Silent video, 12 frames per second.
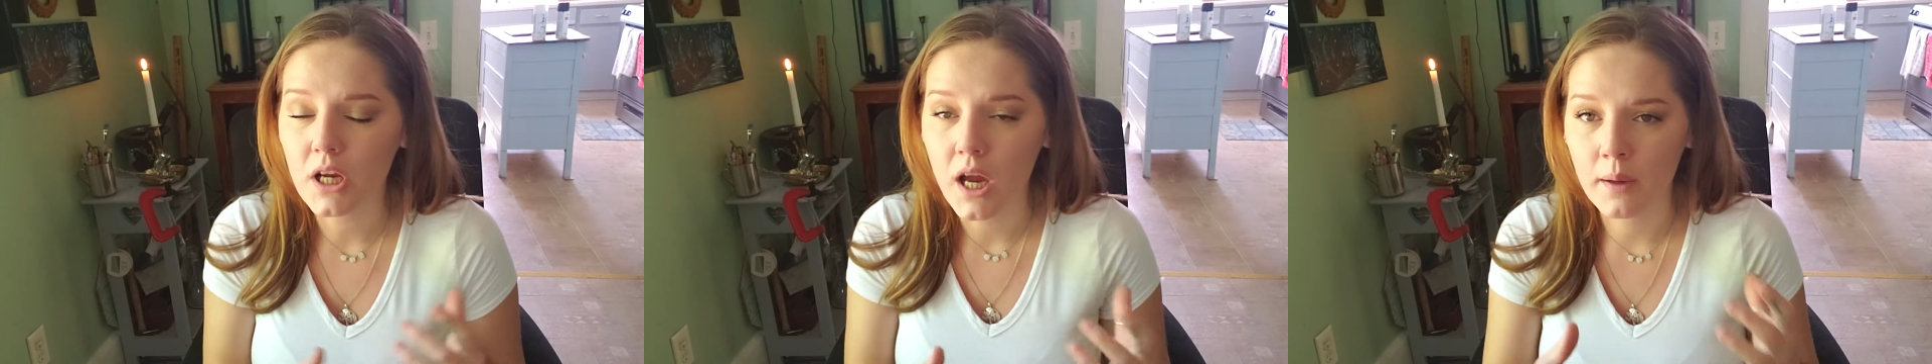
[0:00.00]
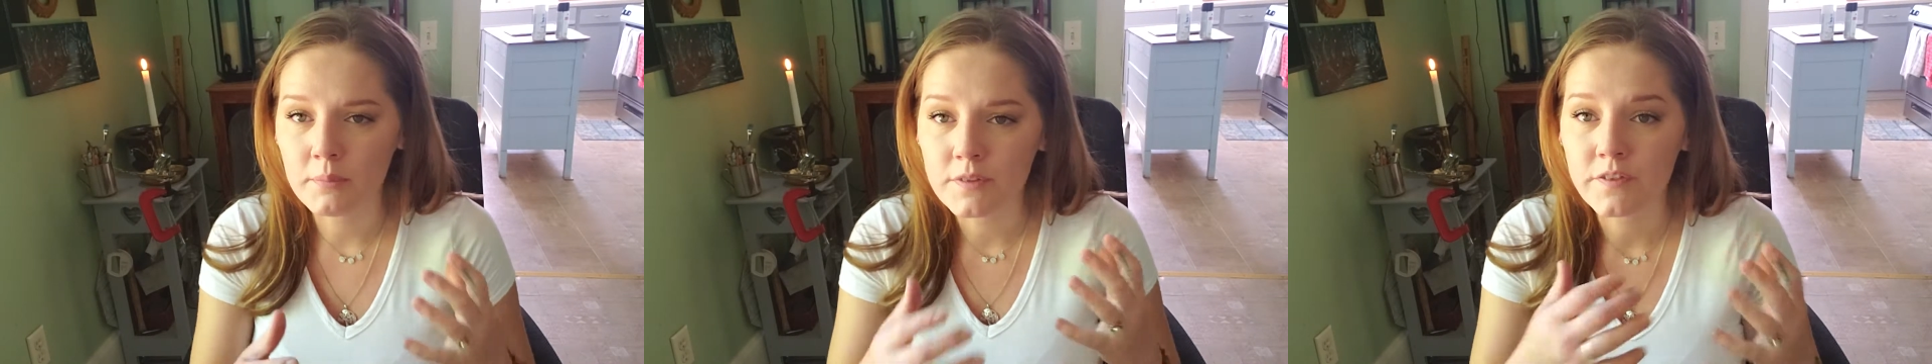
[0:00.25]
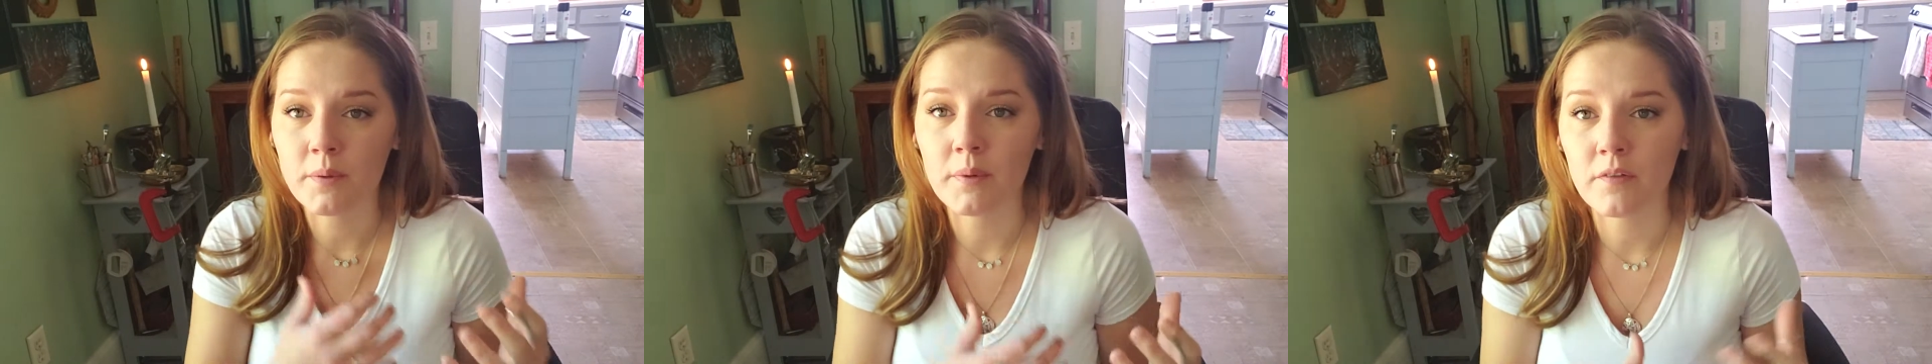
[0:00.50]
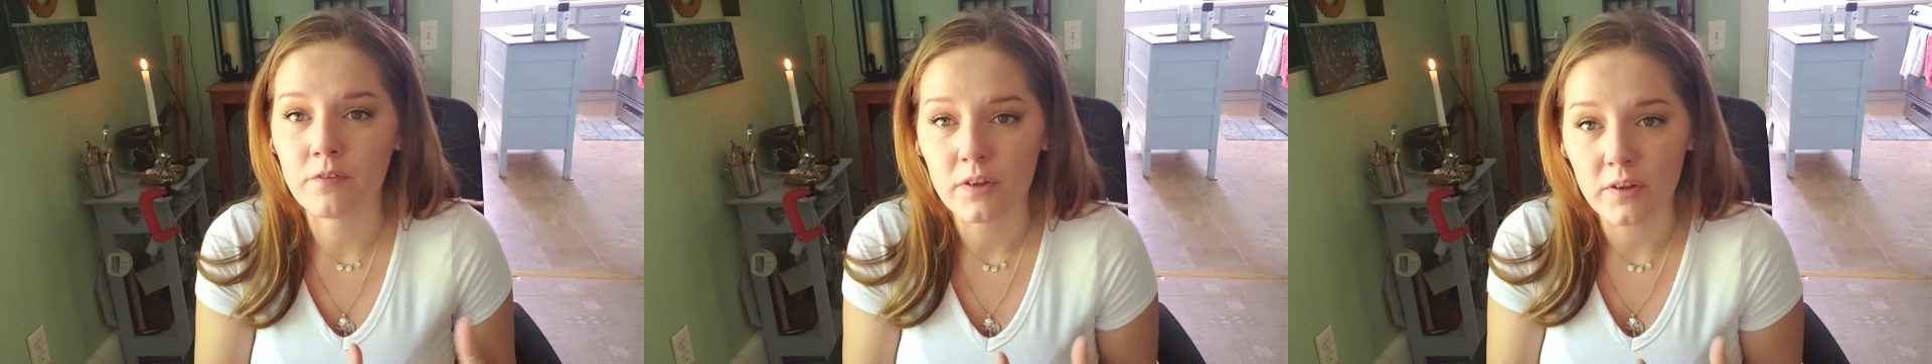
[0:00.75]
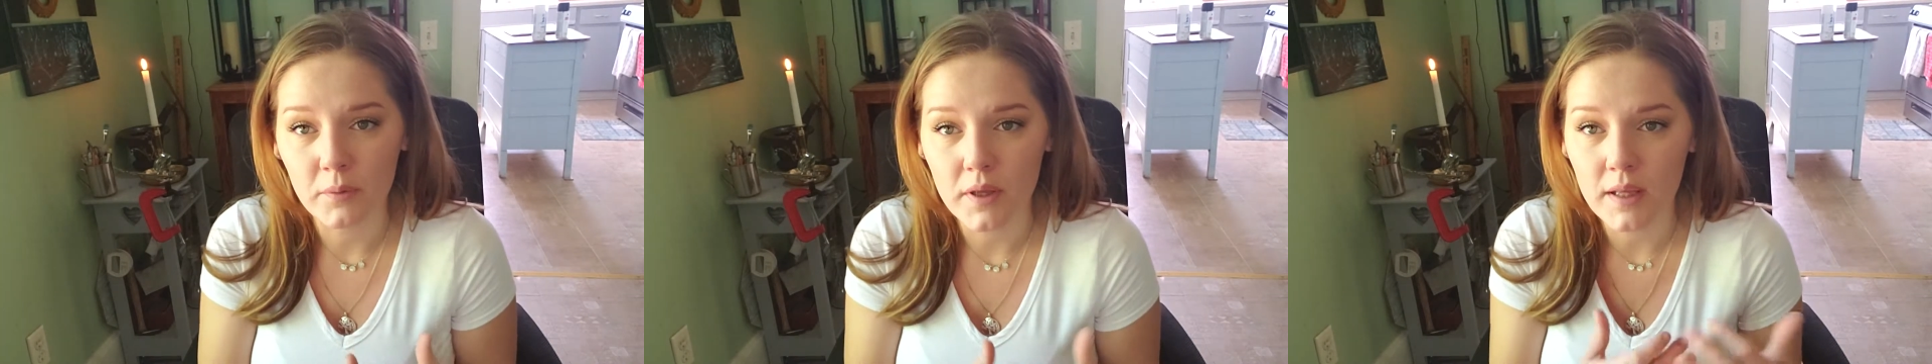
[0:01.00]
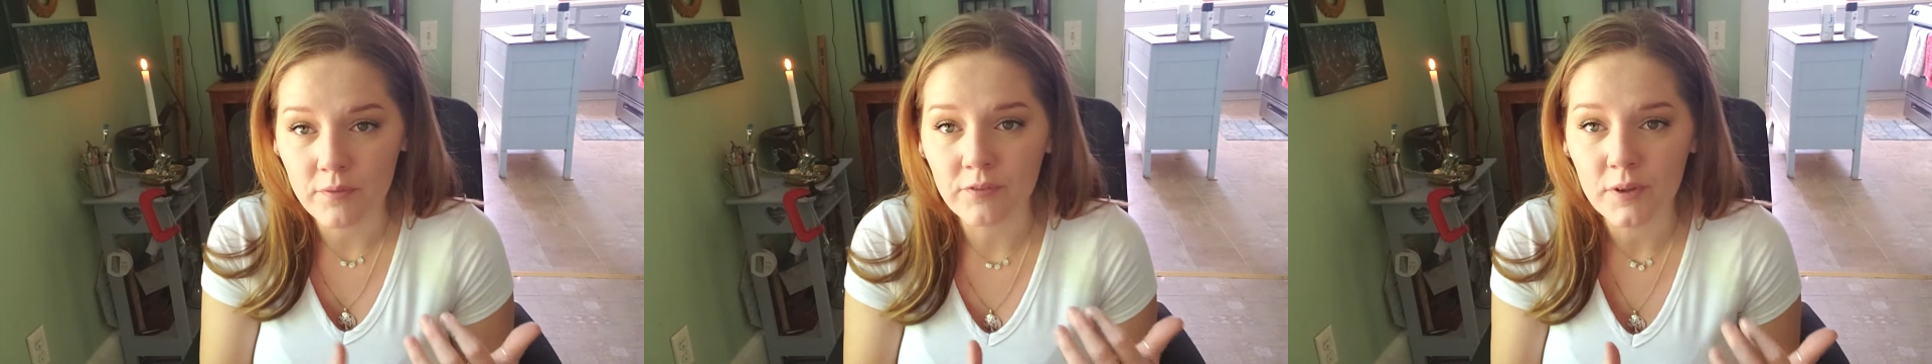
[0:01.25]
comes from
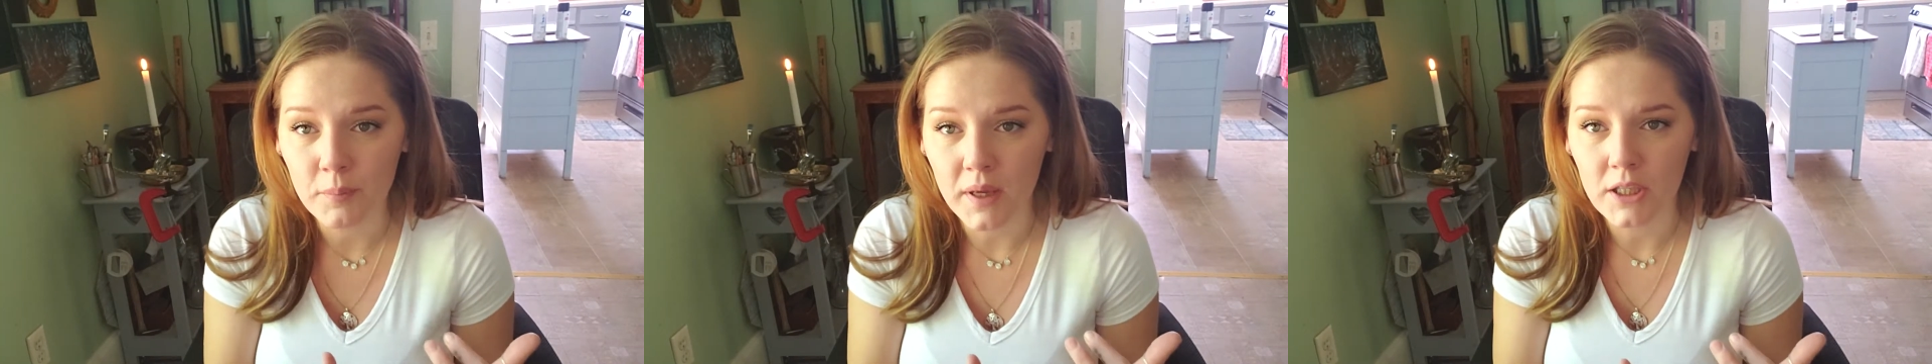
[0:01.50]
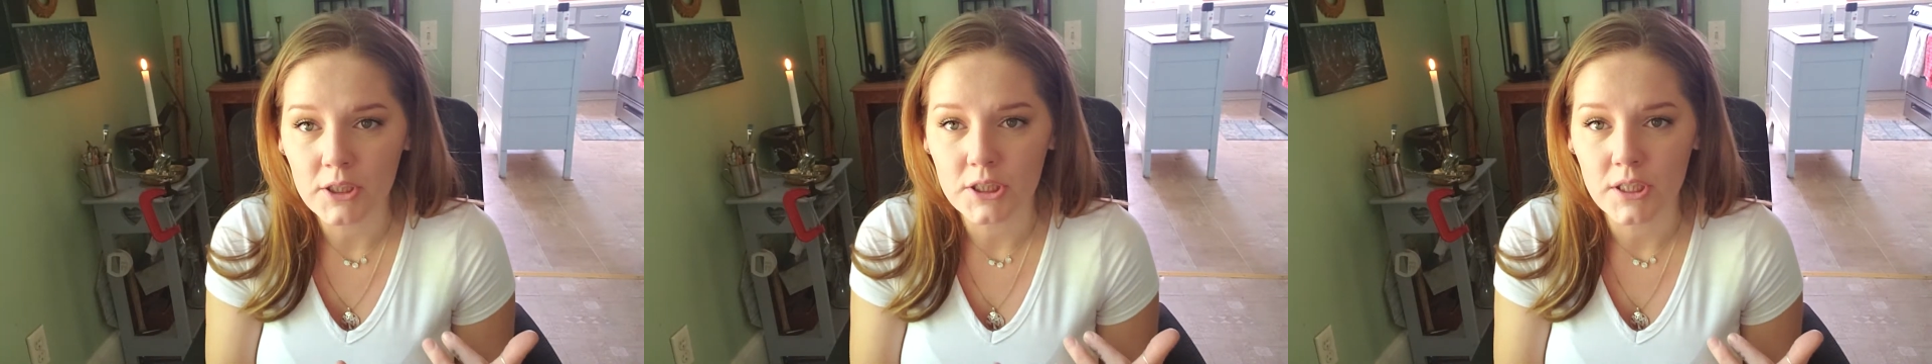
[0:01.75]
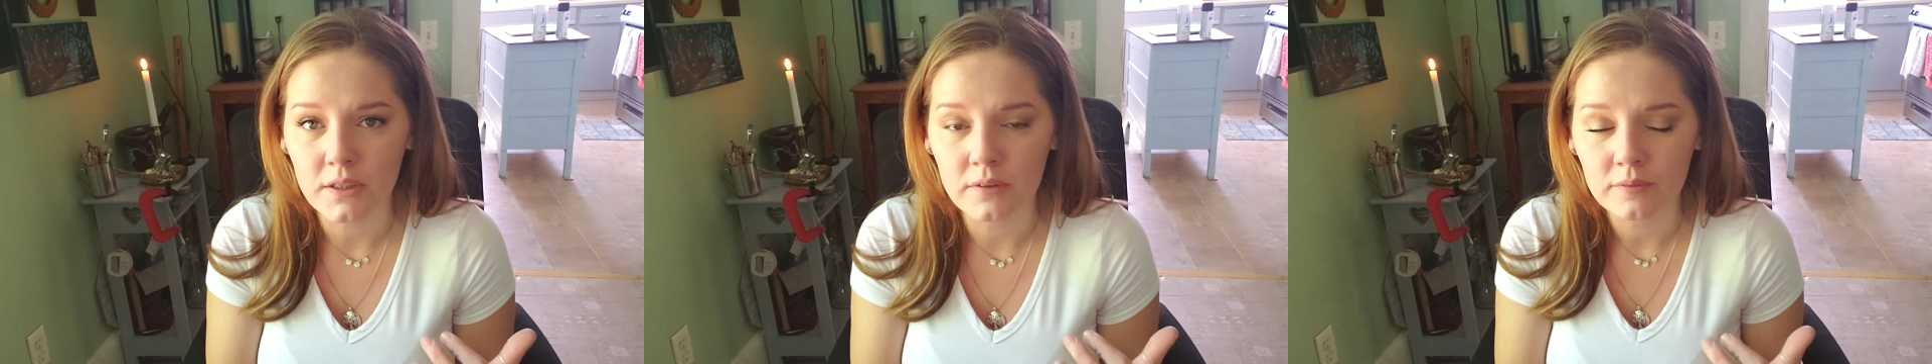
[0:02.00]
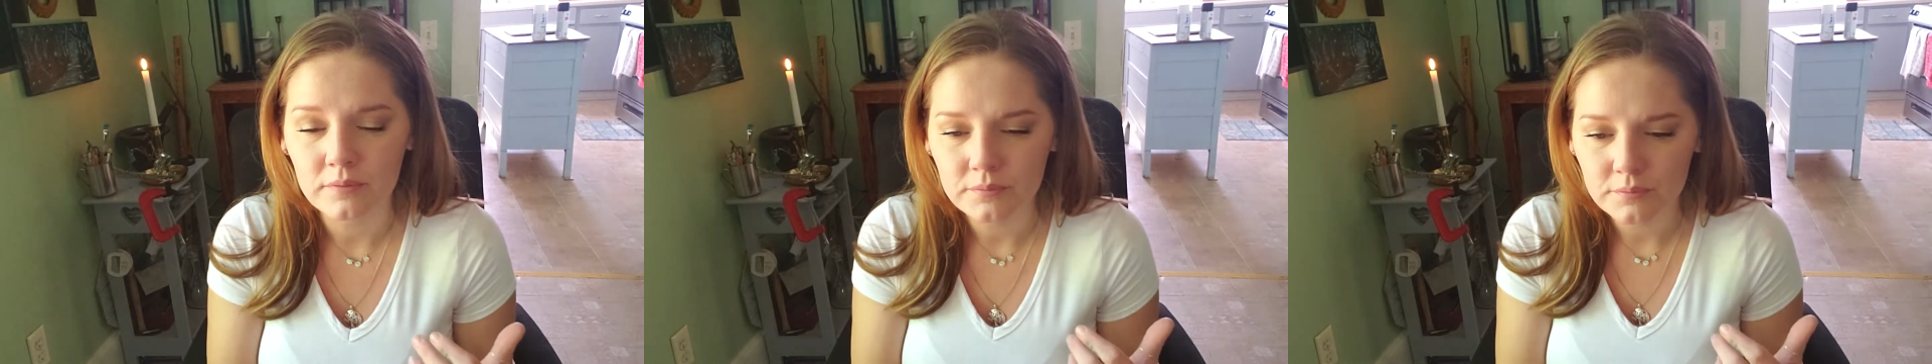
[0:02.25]
inflammation.